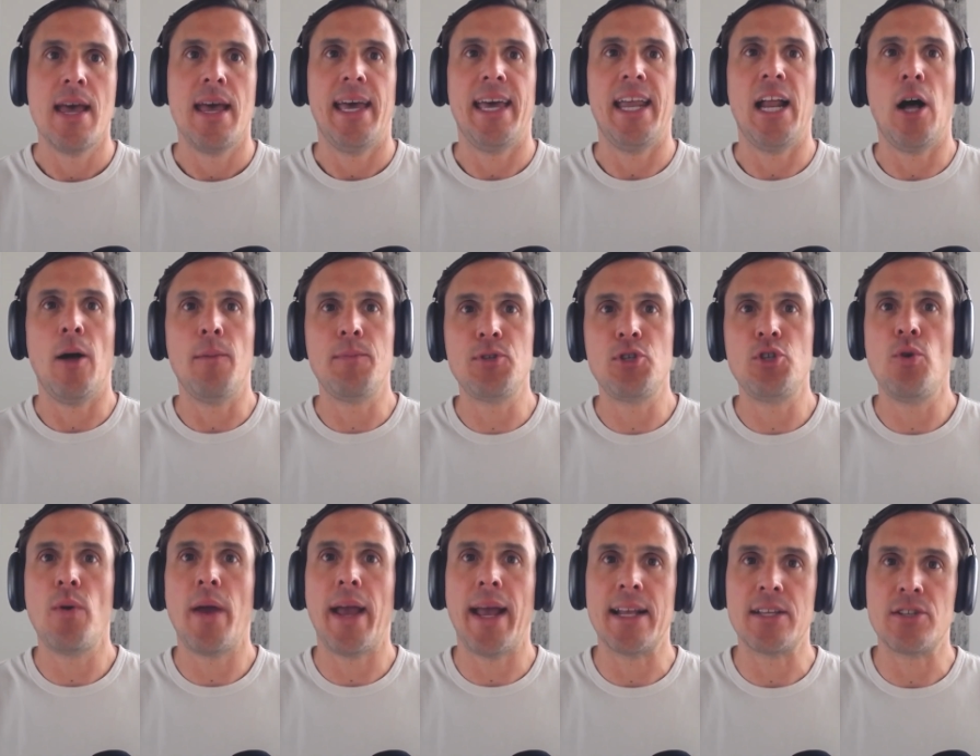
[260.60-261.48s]
It helps
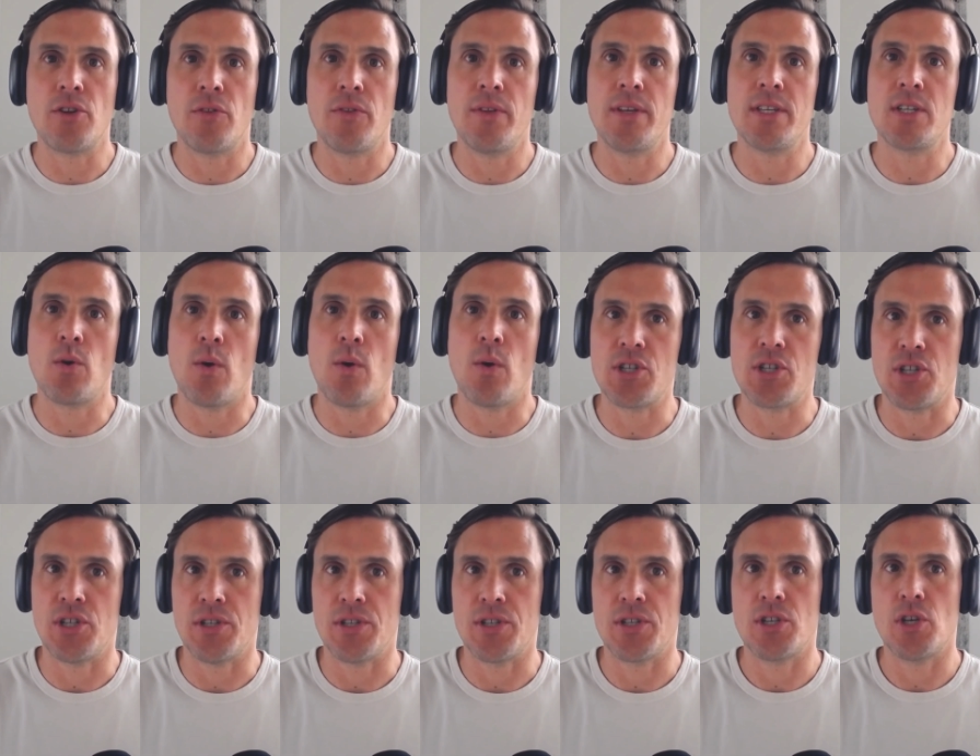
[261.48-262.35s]
you answer these
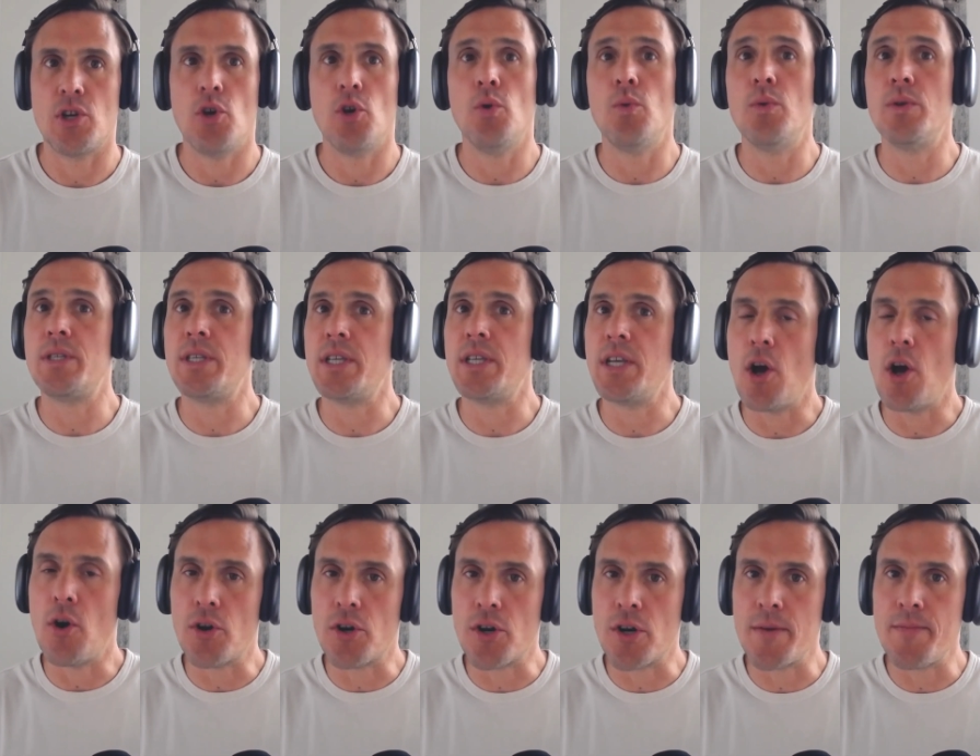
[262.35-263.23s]
questions Who is the
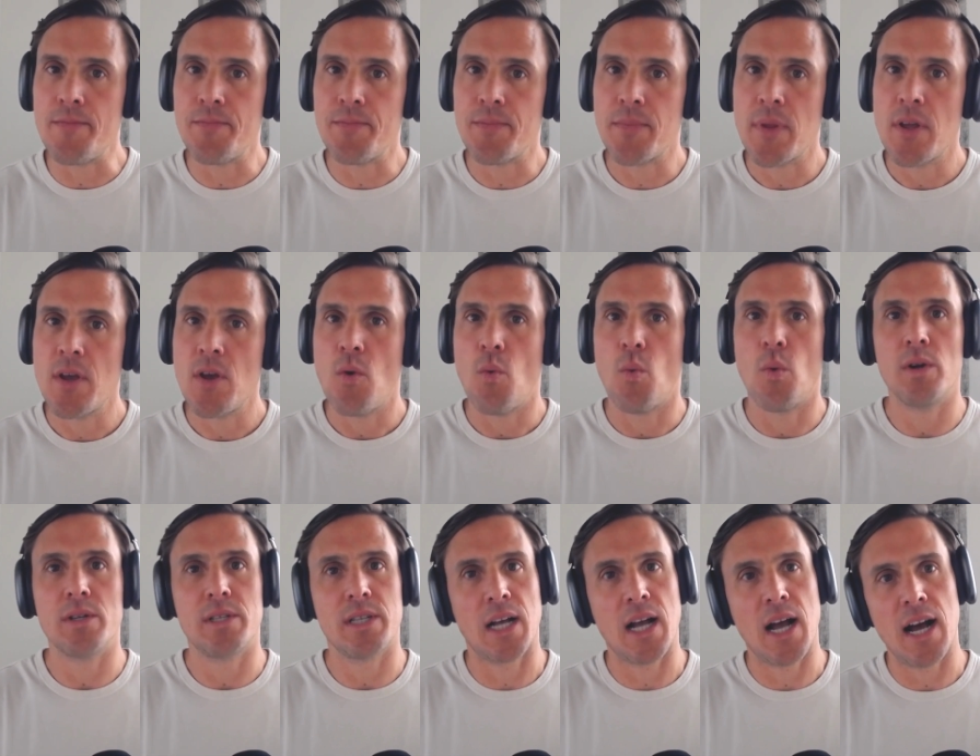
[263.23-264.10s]
owner?
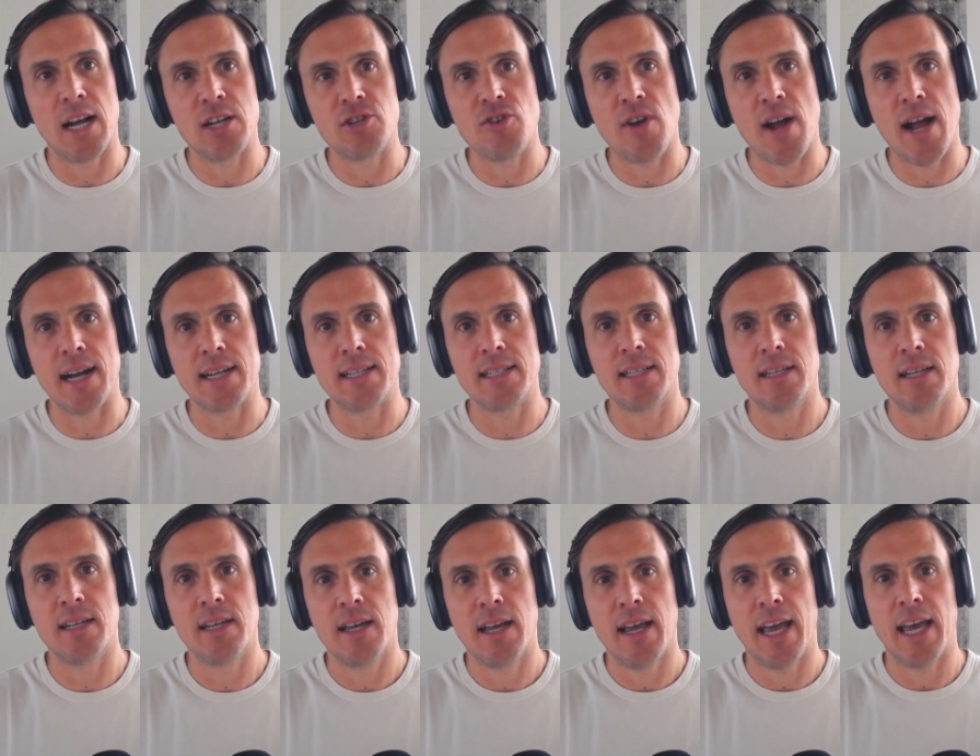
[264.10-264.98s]
Where's the contract?
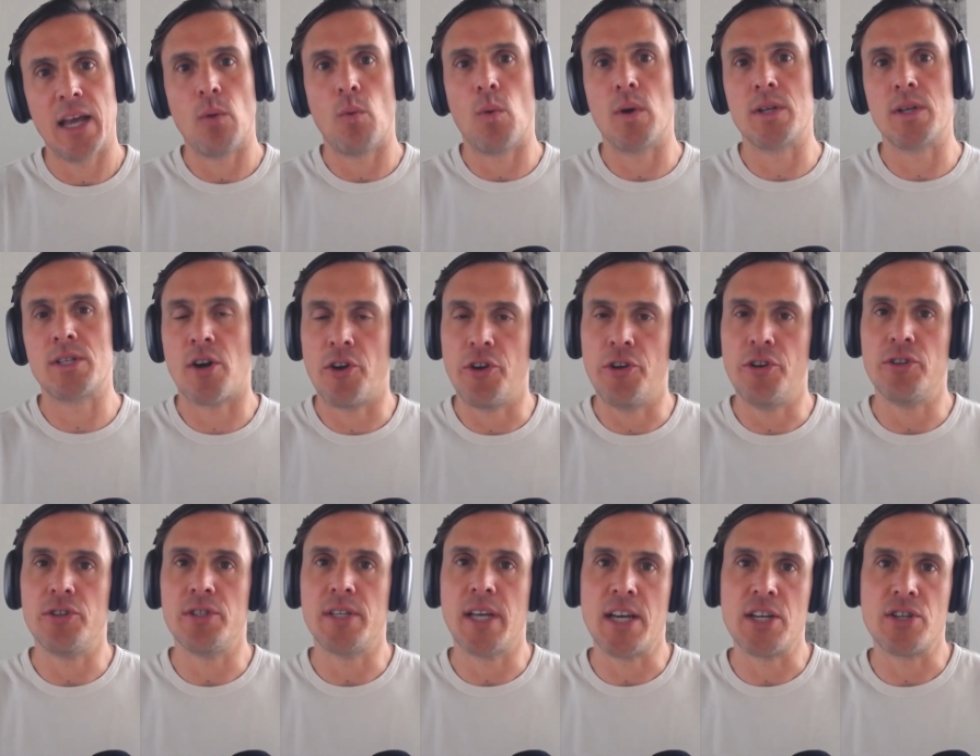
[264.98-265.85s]
And what's our
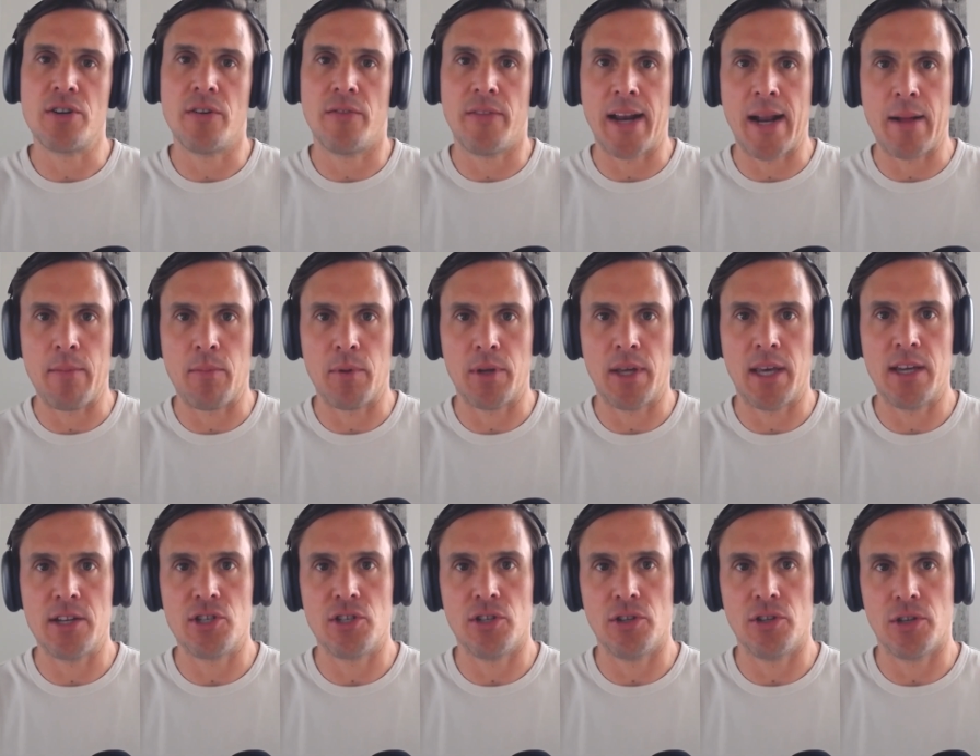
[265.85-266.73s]
utilization of that
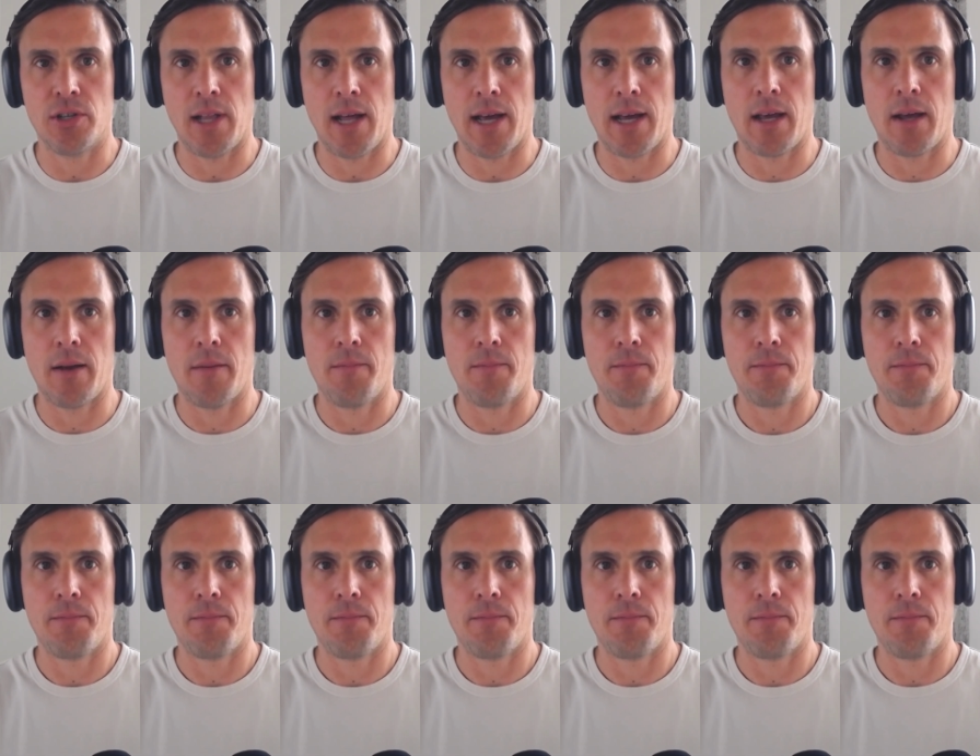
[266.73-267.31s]
application look like?